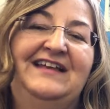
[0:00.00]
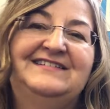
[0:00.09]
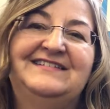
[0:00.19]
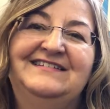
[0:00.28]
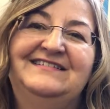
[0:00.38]

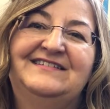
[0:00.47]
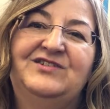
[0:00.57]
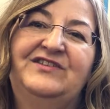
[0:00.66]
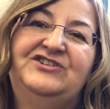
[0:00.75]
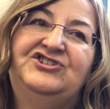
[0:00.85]
lesson,
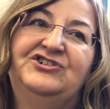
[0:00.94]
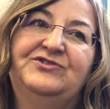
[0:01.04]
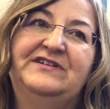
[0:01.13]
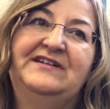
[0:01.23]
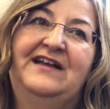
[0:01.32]
so the
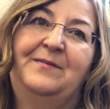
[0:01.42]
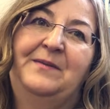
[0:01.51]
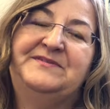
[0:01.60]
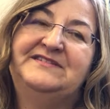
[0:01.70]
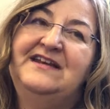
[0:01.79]
children come
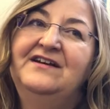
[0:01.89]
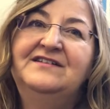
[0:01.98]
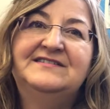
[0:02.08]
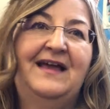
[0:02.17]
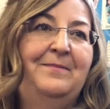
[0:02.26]

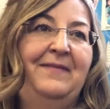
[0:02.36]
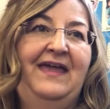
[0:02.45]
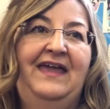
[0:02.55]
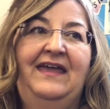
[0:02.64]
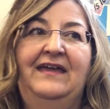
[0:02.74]
upstairs. I
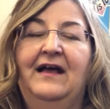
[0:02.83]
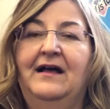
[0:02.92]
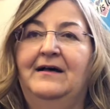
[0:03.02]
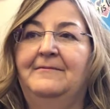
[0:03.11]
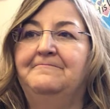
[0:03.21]
may
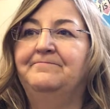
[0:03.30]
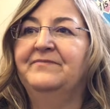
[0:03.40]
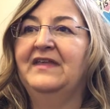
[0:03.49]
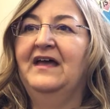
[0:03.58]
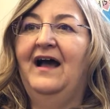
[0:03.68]

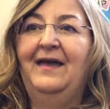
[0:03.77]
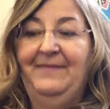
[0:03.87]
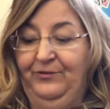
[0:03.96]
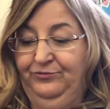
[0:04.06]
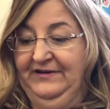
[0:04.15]

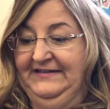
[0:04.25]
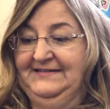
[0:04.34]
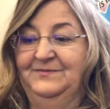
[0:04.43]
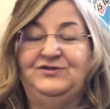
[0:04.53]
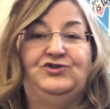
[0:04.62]
read
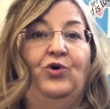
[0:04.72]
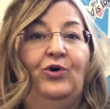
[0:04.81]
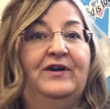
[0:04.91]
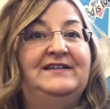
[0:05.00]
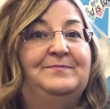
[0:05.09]
some
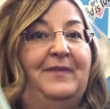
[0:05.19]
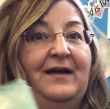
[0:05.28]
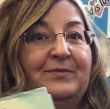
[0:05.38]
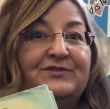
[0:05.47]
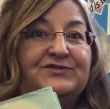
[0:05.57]
stories,
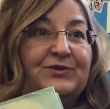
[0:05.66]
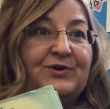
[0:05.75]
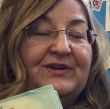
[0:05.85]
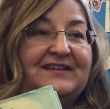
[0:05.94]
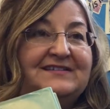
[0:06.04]
Bible
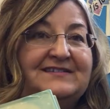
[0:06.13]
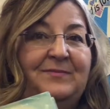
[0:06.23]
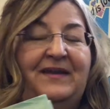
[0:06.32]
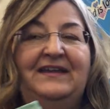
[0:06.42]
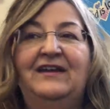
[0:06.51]
stories,
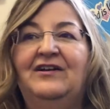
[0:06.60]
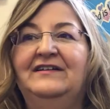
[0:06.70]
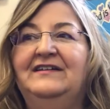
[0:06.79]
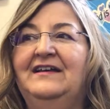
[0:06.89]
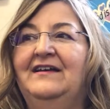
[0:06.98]
depending
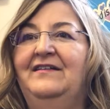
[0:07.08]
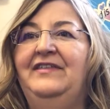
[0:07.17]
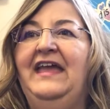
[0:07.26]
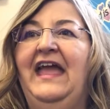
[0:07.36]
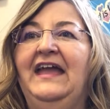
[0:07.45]
on
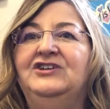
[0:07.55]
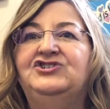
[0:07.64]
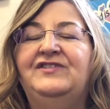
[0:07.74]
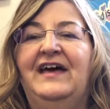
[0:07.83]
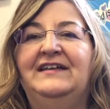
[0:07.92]
the
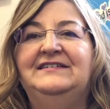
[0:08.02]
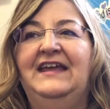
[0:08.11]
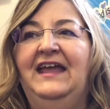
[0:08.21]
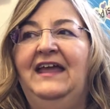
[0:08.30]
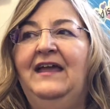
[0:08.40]
age that
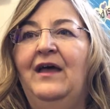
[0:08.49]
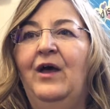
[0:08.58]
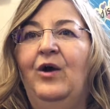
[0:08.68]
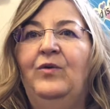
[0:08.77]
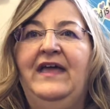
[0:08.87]
day.
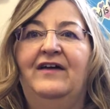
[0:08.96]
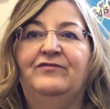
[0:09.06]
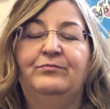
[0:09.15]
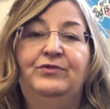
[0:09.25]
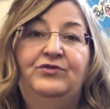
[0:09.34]
We
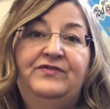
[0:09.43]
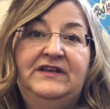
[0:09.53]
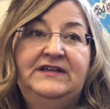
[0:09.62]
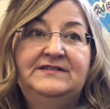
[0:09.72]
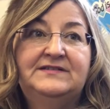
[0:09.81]
have
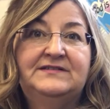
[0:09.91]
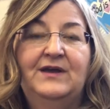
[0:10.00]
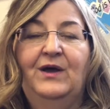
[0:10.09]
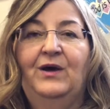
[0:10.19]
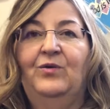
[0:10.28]
movies,
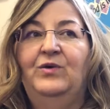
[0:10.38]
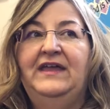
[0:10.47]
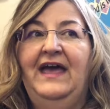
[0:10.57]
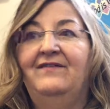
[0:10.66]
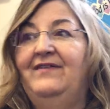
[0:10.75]

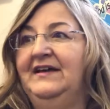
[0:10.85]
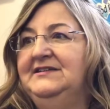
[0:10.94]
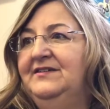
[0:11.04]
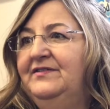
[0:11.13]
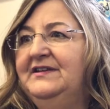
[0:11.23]
we have
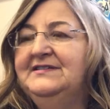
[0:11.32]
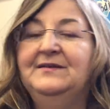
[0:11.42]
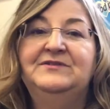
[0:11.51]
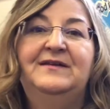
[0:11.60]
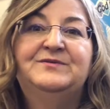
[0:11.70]
activities.
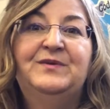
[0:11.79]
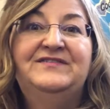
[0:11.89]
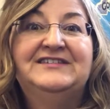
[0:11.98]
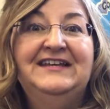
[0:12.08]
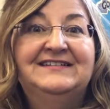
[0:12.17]
Sometimes we have
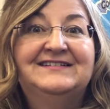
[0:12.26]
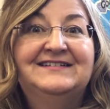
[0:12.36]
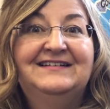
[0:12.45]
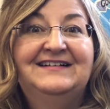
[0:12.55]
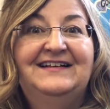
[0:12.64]

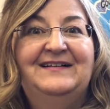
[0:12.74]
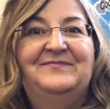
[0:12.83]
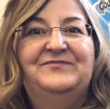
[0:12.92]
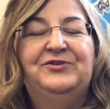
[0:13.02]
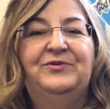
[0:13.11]
skits
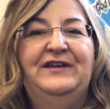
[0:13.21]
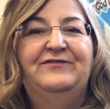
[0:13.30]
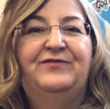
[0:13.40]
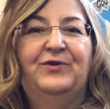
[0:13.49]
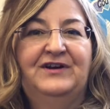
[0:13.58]
to
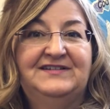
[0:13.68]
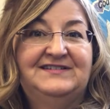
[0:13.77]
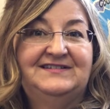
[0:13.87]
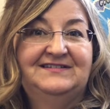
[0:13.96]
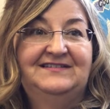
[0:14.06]

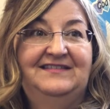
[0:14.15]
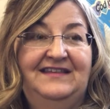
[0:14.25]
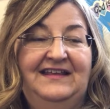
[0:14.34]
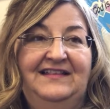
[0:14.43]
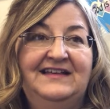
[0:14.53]
reinforce
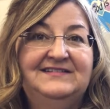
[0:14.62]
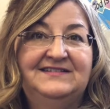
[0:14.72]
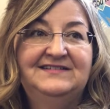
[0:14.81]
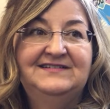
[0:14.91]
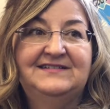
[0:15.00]
the
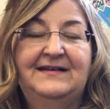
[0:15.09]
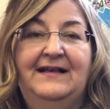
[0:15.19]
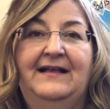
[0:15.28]
lessons.